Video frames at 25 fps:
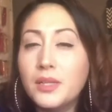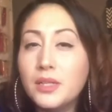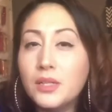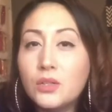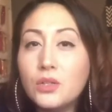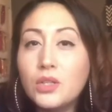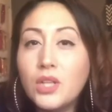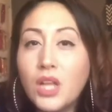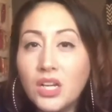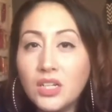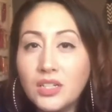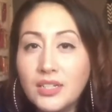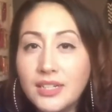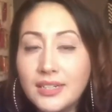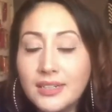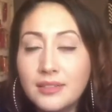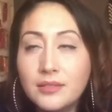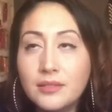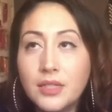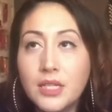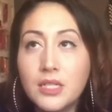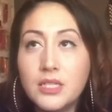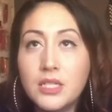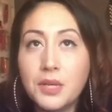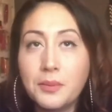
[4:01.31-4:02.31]
a little longer.
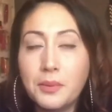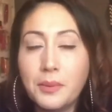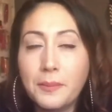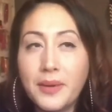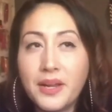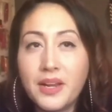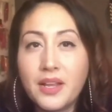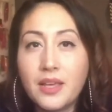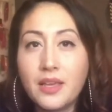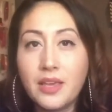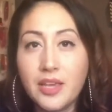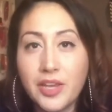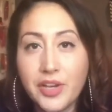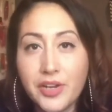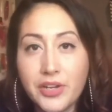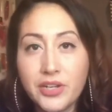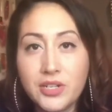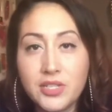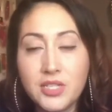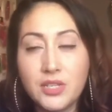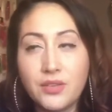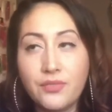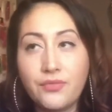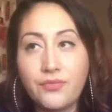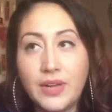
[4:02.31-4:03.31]
It took him about a year
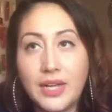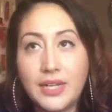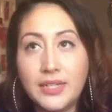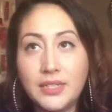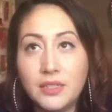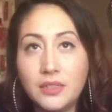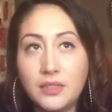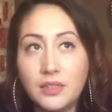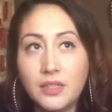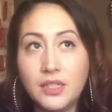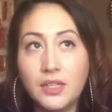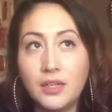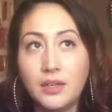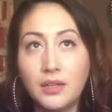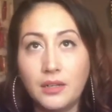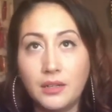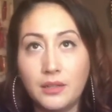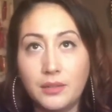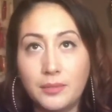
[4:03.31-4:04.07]
to finally